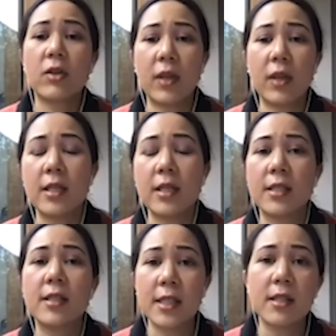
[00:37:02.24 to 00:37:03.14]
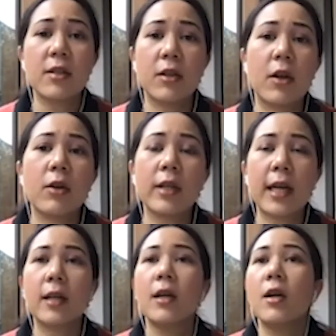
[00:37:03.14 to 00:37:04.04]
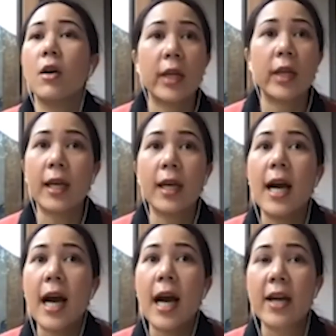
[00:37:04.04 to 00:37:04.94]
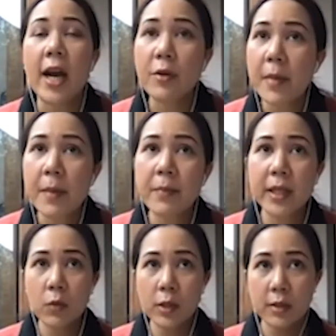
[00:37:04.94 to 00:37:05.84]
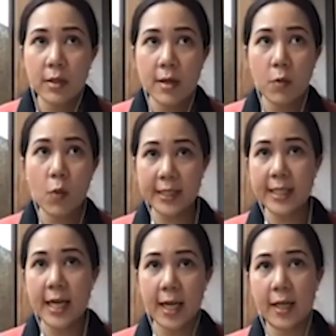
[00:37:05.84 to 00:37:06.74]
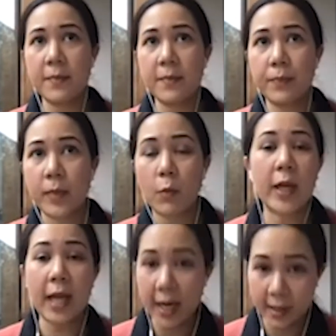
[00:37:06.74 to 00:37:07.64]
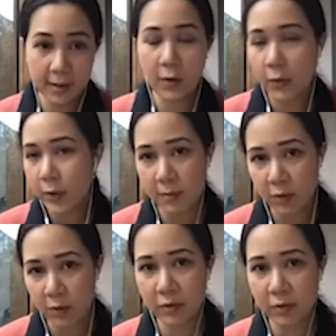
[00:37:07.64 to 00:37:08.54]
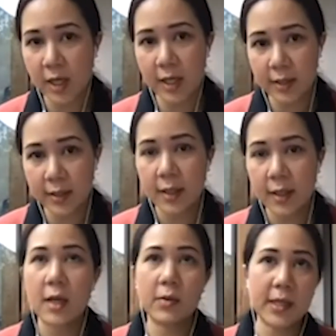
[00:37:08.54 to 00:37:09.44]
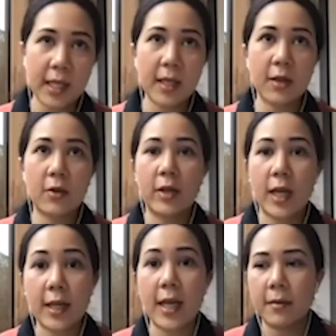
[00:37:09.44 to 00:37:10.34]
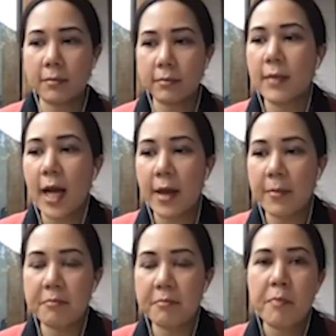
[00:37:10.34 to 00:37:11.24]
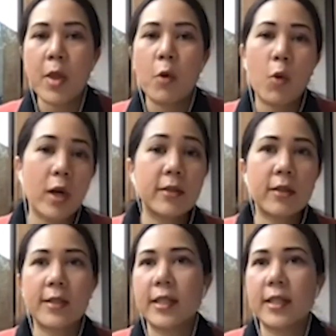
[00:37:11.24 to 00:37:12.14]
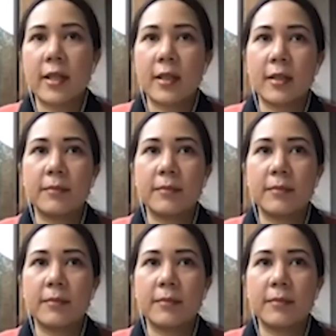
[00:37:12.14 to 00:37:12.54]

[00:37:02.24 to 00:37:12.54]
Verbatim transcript: thing, just just to note know that okay, I, I remember there was one time when I already moved to Ireland, I was thinking, okay, yeah, I want to consider